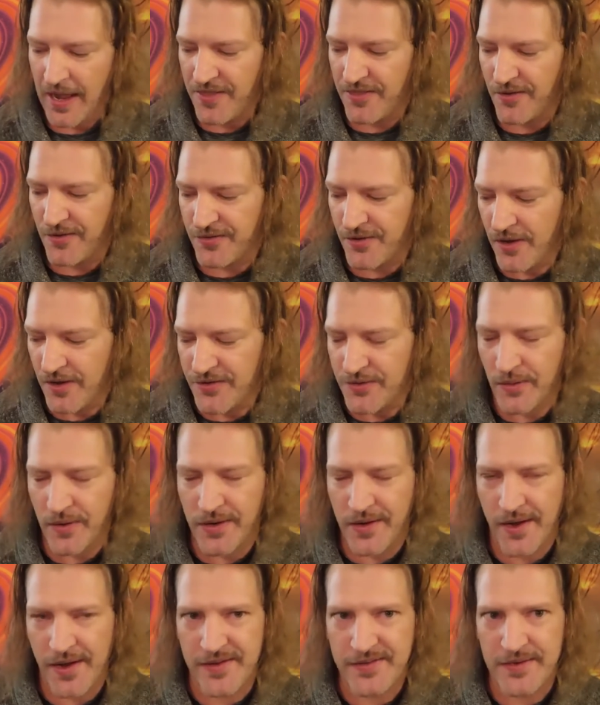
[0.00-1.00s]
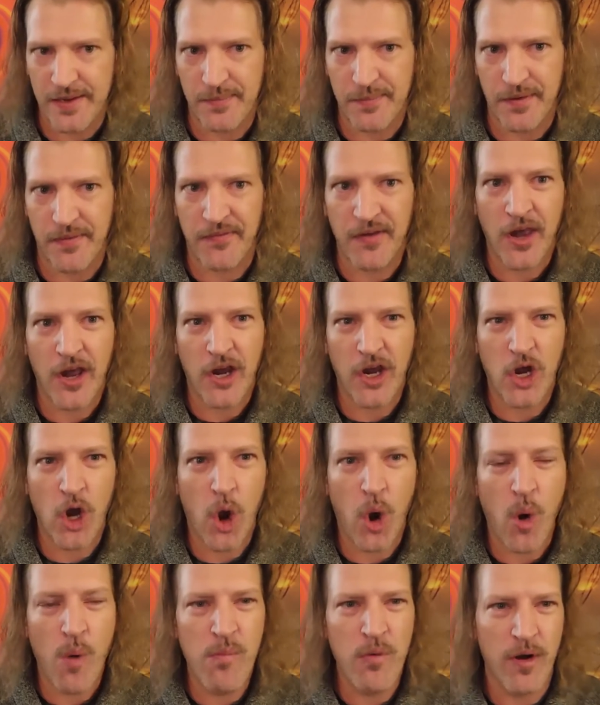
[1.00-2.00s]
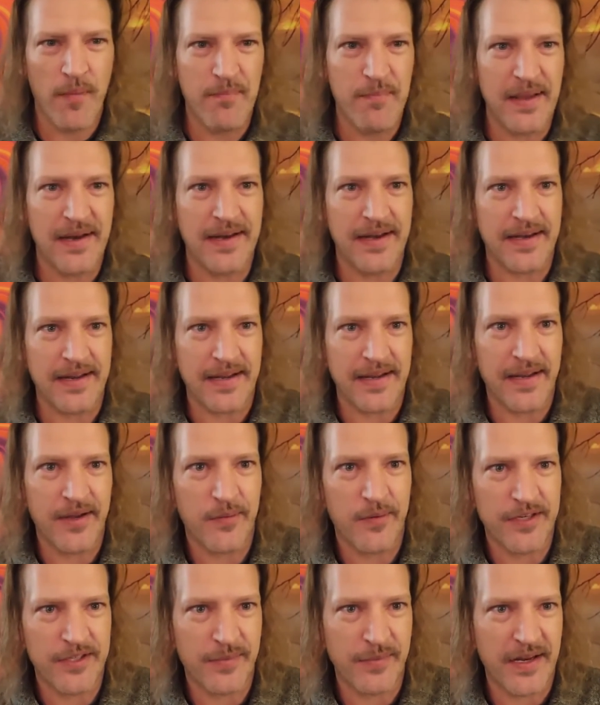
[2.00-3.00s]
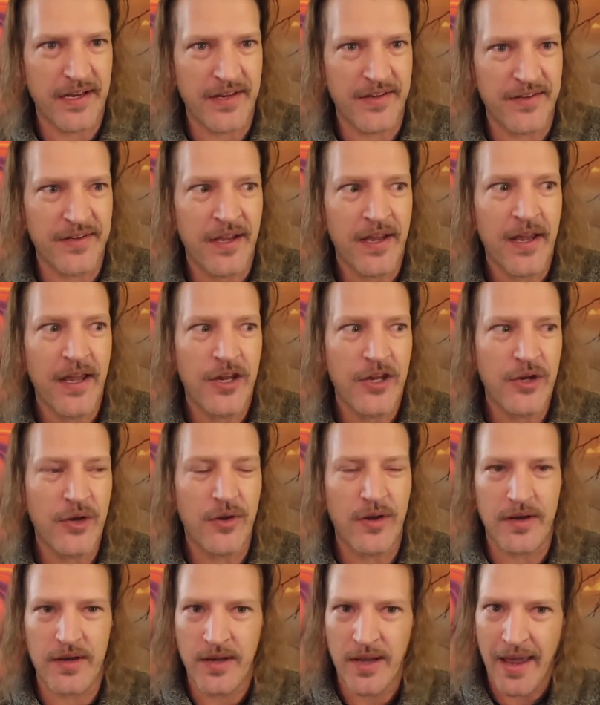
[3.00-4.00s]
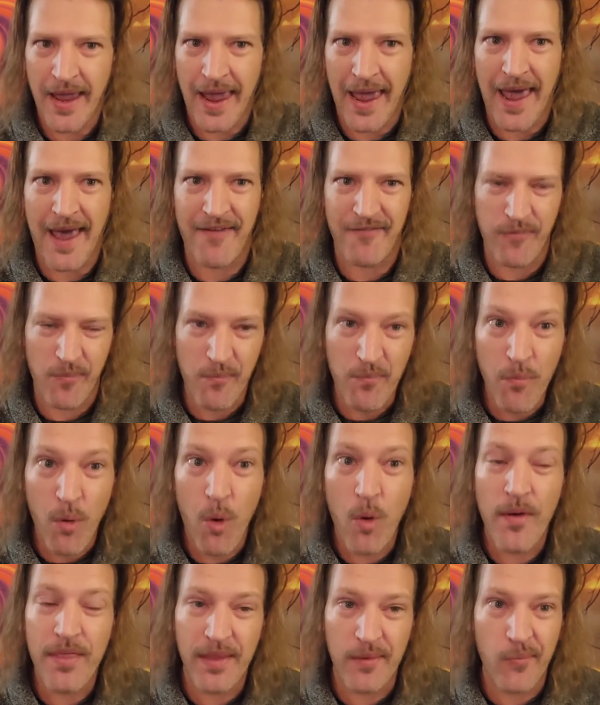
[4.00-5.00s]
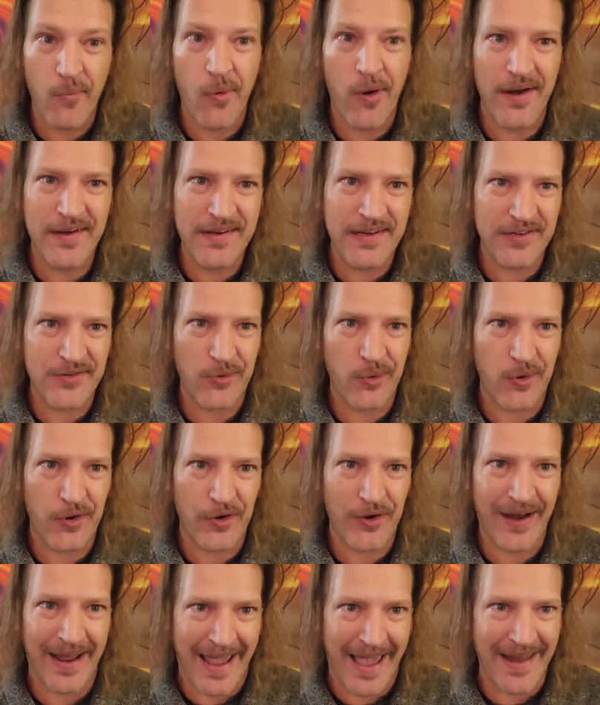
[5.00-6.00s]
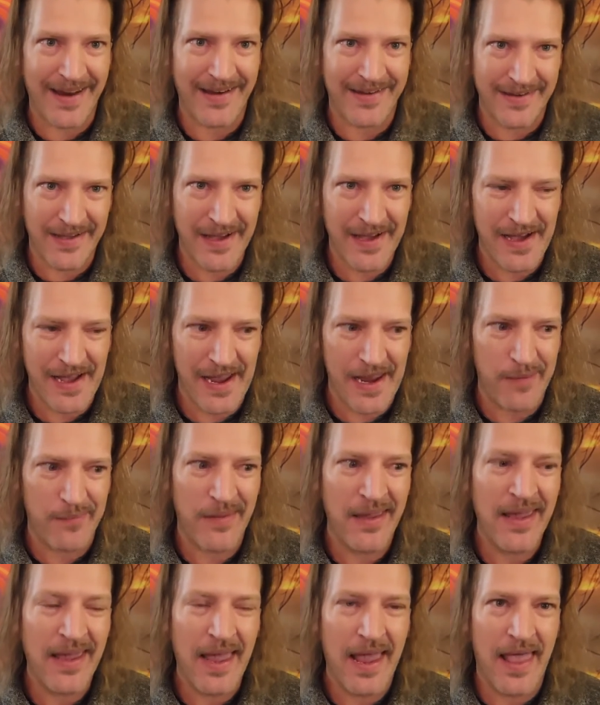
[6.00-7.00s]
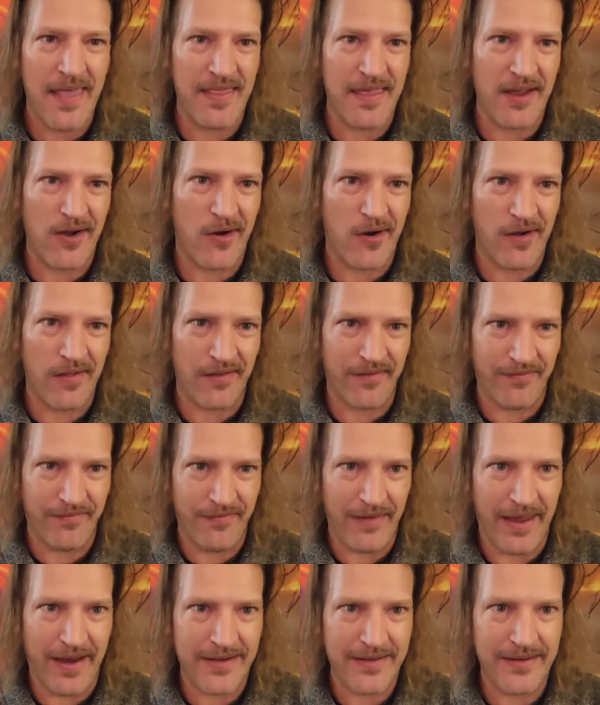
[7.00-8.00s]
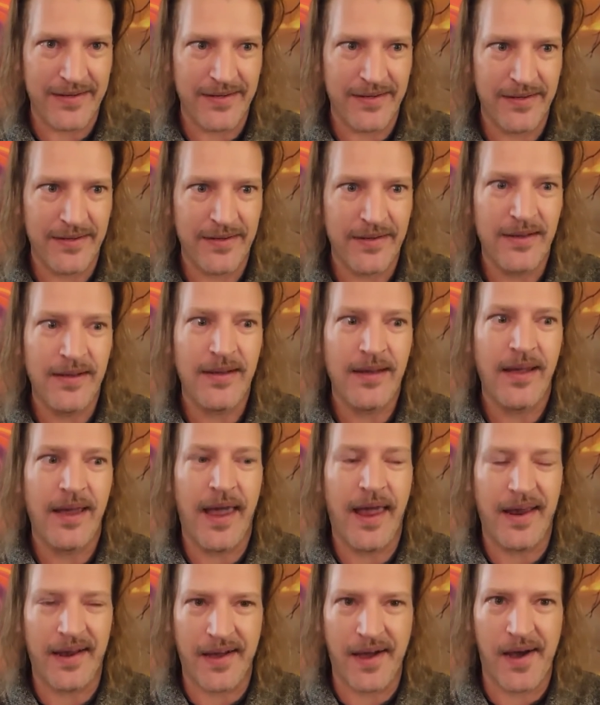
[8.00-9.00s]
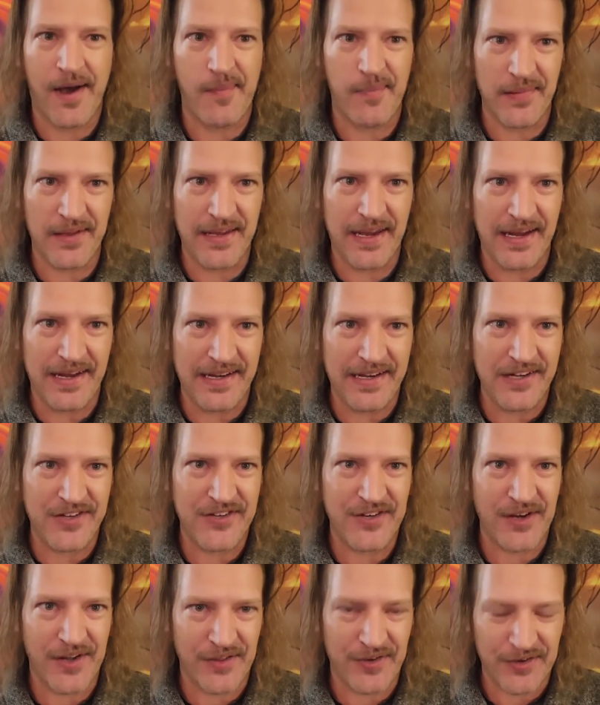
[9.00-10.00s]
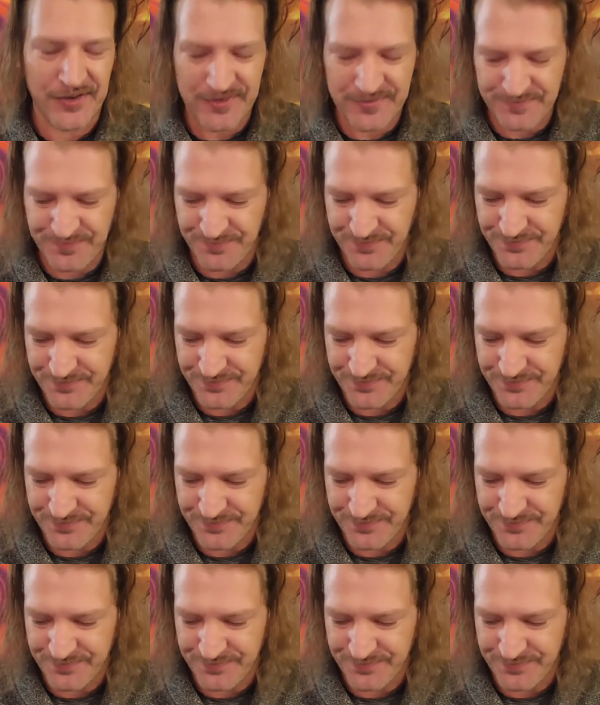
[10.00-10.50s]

And there's also a concept of comorbidity, which means you could have more than one disorder at a time, and they all affect and complicate each other.